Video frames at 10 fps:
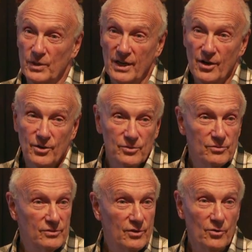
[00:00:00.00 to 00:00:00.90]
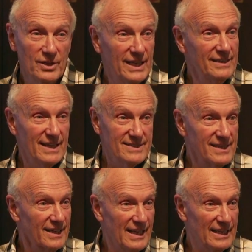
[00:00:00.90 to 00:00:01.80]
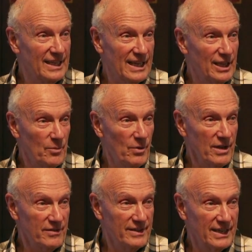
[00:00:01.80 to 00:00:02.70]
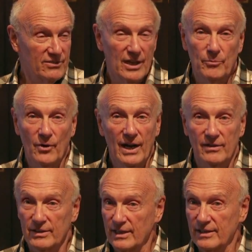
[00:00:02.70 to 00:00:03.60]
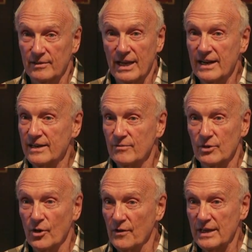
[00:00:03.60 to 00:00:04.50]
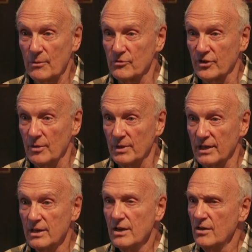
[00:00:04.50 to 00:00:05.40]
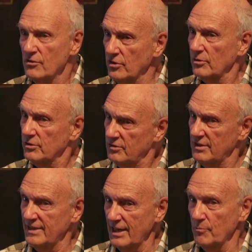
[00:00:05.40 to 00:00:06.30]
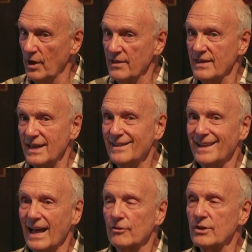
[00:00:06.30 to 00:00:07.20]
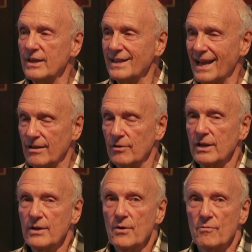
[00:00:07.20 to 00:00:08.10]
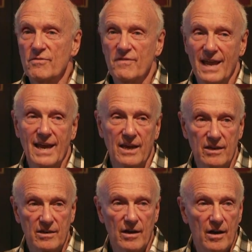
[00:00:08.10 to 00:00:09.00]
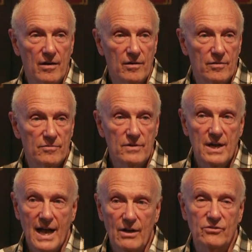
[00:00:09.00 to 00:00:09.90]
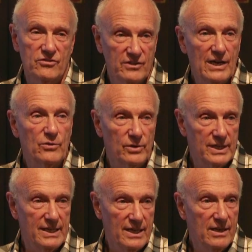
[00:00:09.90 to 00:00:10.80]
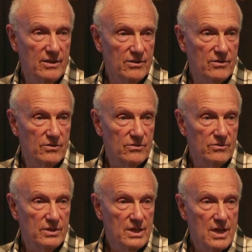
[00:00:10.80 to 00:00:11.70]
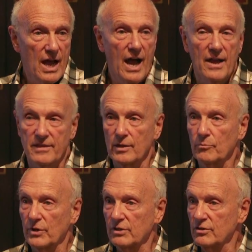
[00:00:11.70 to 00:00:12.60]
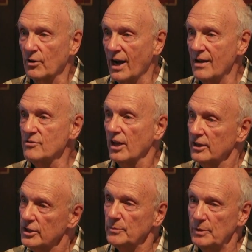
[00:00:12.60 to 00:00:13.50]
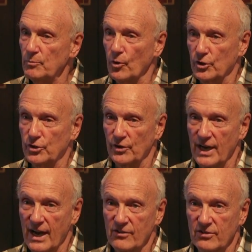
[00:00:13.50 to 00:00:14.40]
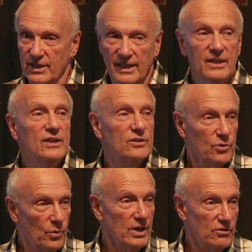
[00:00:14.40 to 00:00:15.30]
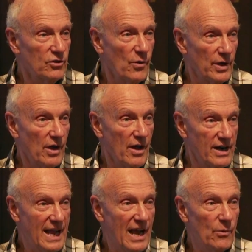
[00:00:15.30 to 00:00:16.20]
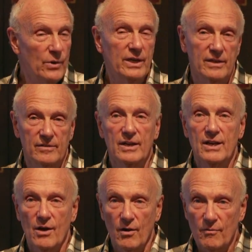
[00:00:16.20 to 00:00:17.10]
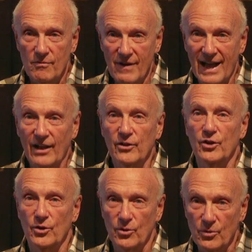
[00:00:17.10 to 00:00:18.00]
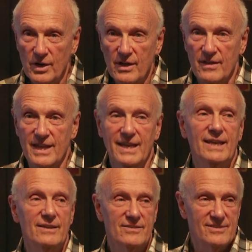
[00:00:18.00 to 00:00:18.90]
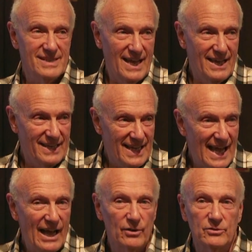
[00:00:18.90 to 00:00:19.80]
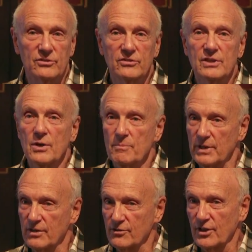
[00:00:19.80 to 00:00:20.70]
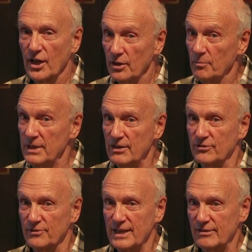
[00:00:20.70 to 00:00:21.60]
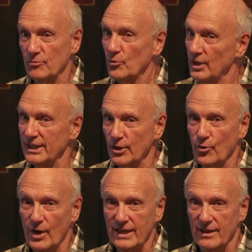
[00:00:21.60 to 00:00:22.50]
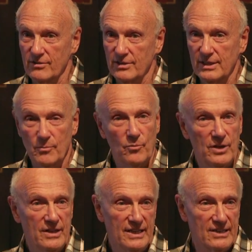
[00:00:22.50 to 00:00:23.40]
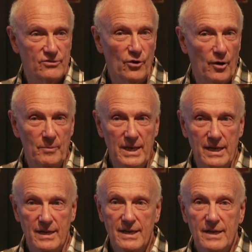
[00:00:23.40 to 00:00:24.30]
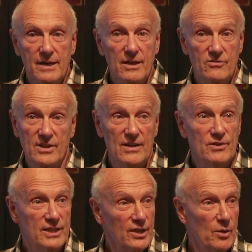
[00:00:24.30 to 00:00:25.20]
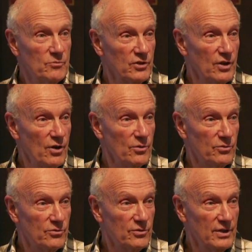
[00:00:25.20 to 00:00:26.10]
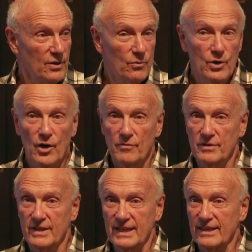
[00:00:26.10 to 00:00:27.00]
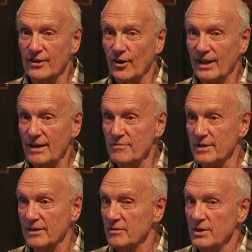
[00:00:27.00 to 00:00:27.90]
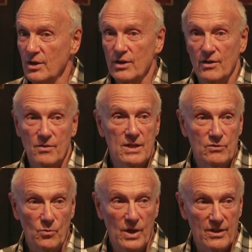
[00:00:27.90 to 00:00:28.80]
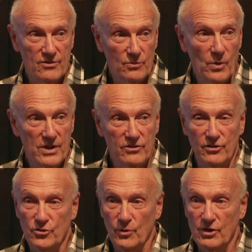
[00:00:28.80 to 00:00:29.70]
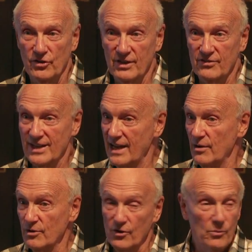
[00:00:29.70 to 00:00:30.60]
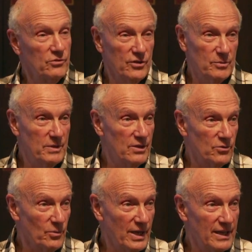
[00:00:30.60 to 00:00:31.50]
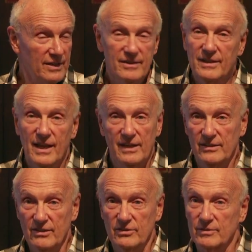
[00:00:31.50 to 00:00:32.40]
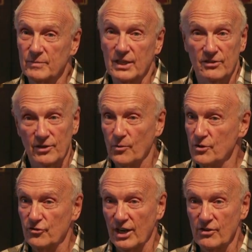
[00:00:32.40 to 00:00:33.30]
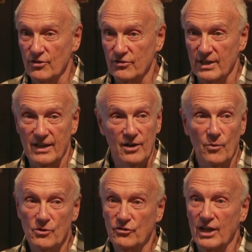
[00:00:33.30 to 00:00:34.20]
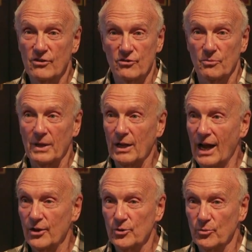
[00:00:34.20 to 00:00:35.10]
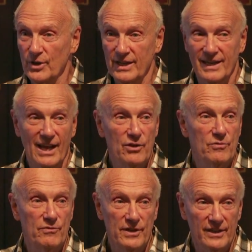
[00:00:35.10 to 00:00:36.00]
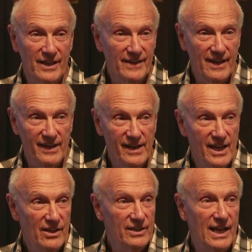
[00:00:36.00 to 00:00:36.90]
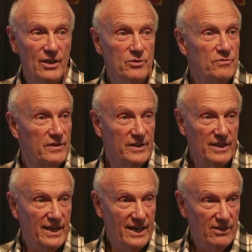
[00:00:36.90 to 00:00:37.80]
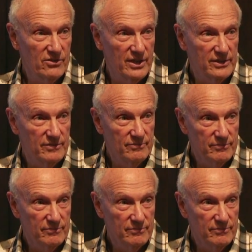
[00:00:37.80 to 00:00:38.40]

we know don't get that breath the next time around, and they didn't even know that that was coming. So to take breath in that vein of how sacred it is, I think drives a little bit more curiosity to what is going on and how we can value the ins and the outs. Because the other piece of that's really a great lesson that breathing has taught me is that everything comes and goes. We often think in our life that this way the situation is now is always going to be this way. And it doesn't, because it always changes. And it always changes by how you're breathing and how you feel on that inhale and how you feel on that exhale.